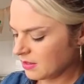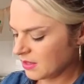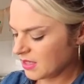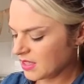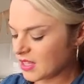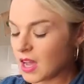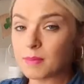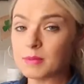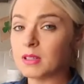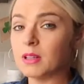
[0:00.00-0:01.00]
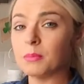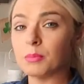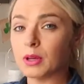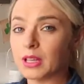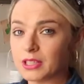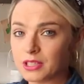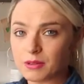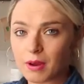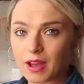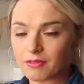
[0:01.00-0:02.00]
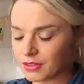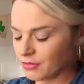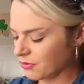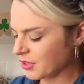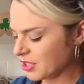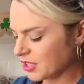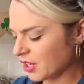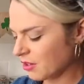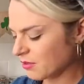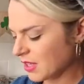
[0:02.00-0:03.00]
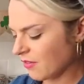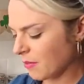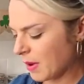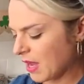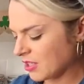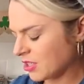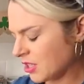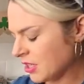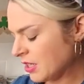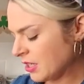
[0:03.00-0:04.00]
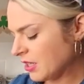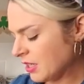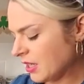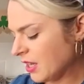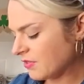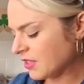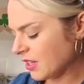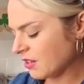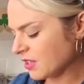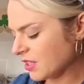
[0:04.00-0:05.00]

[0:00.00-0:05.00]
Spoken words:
This is absolutely brilliant to have in the fridge. I always have a batch left in there. It's